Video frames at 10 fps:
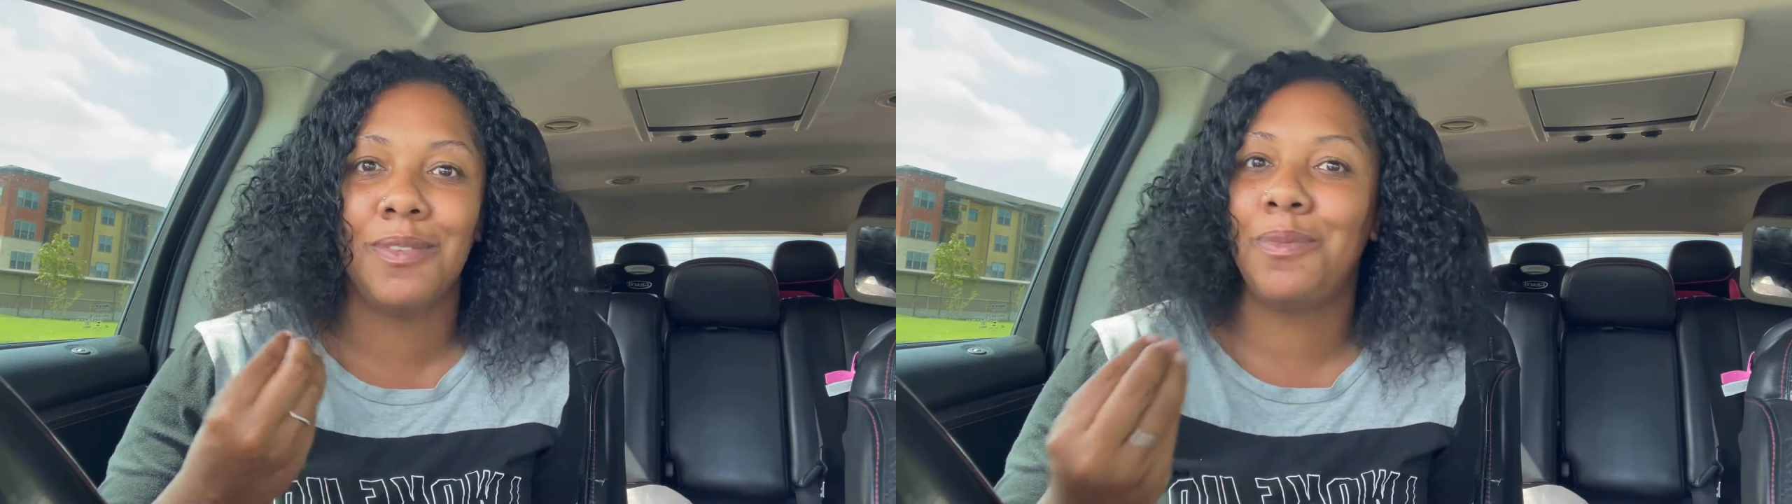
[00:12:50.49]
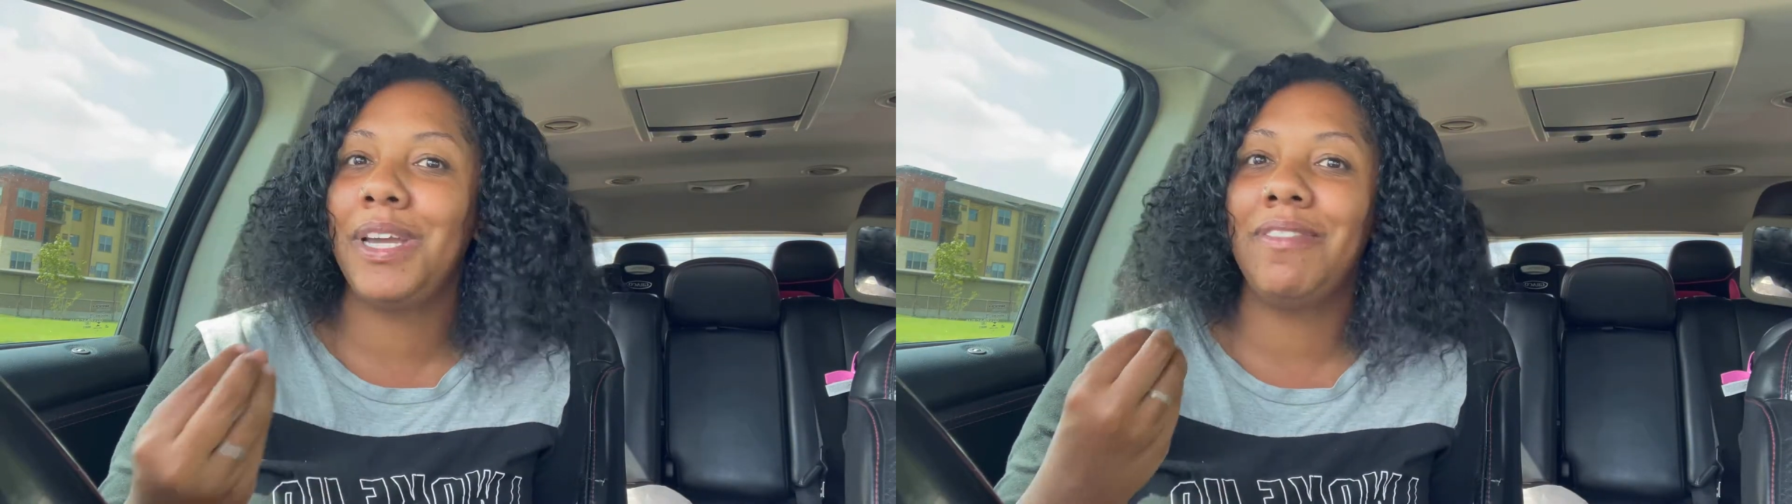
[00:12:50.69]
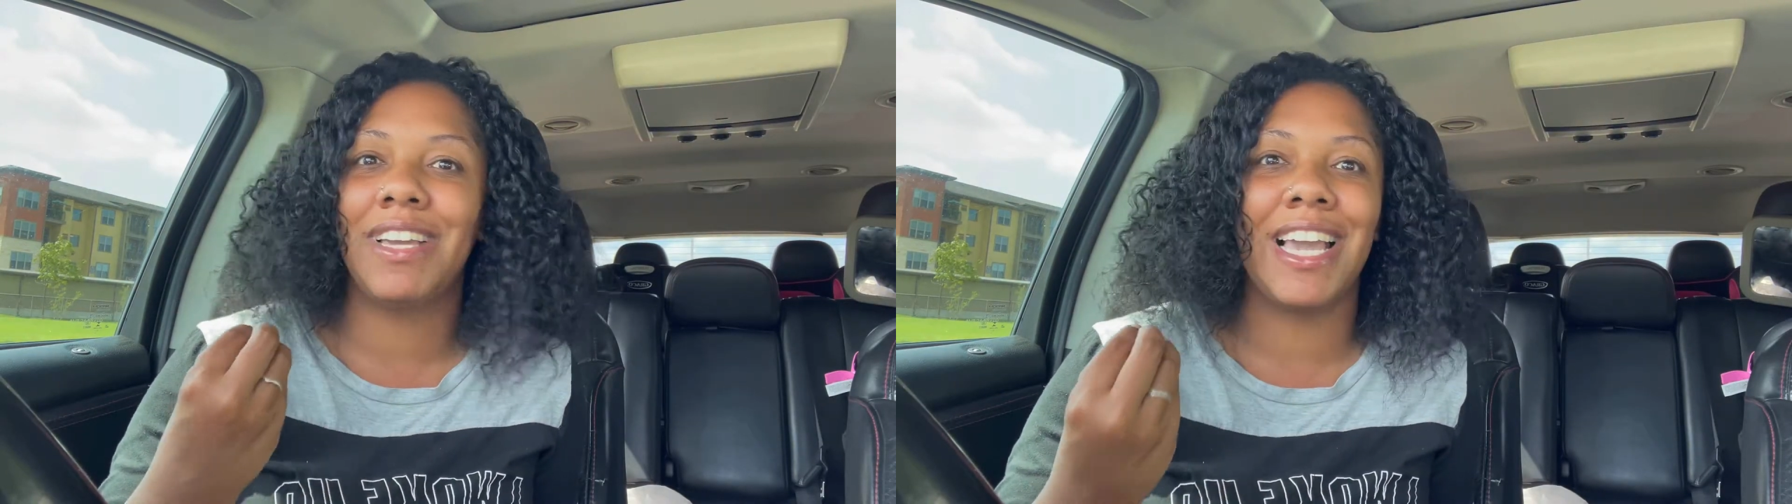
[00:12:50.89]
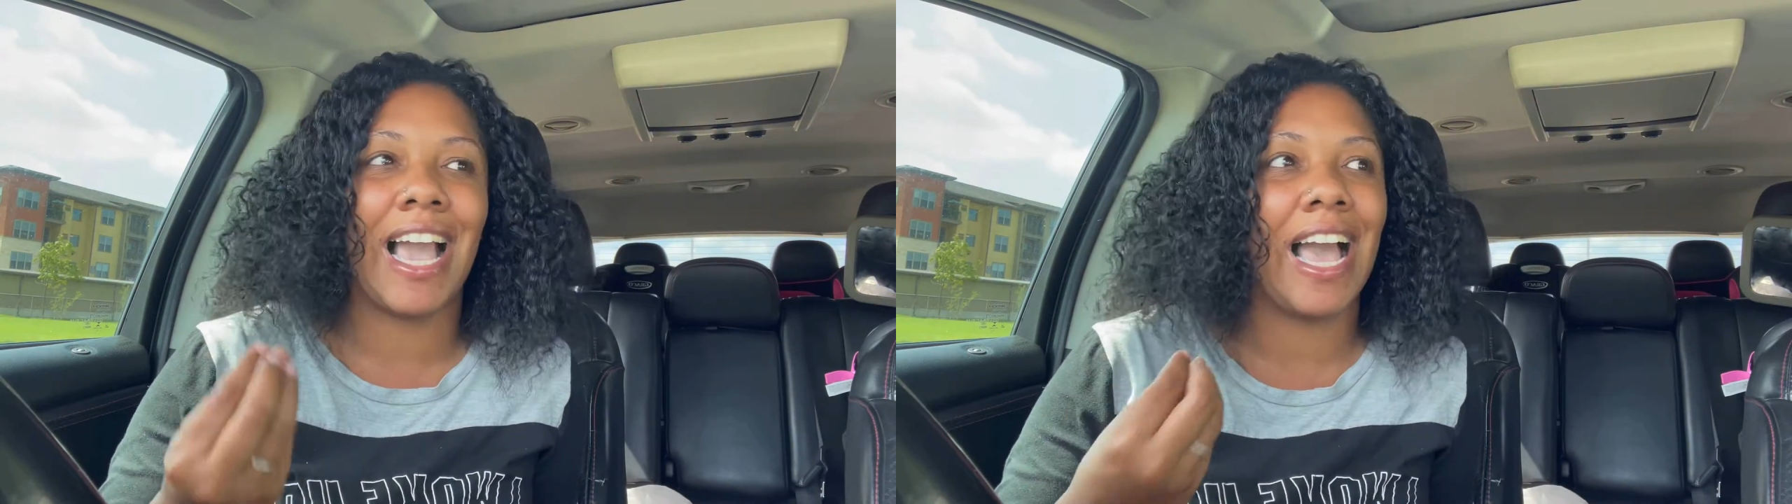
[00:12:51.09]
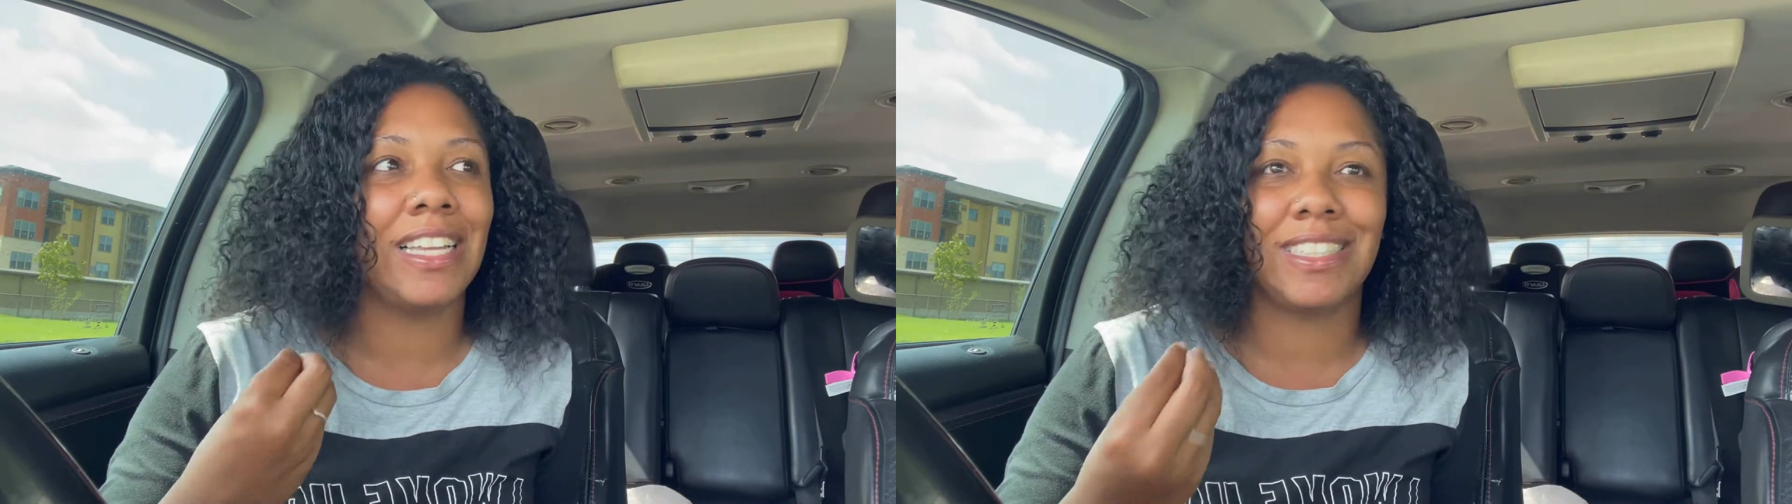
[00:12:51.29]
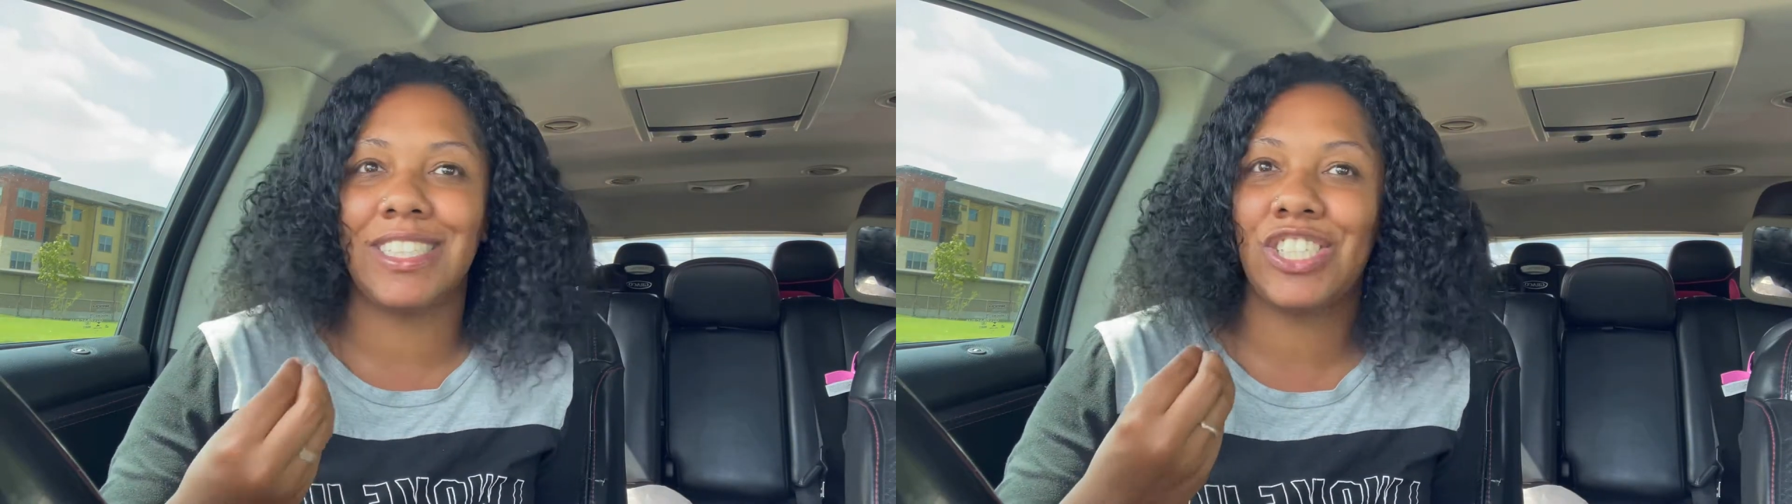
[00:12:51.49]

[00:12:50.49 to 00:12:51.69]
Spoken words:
we've got to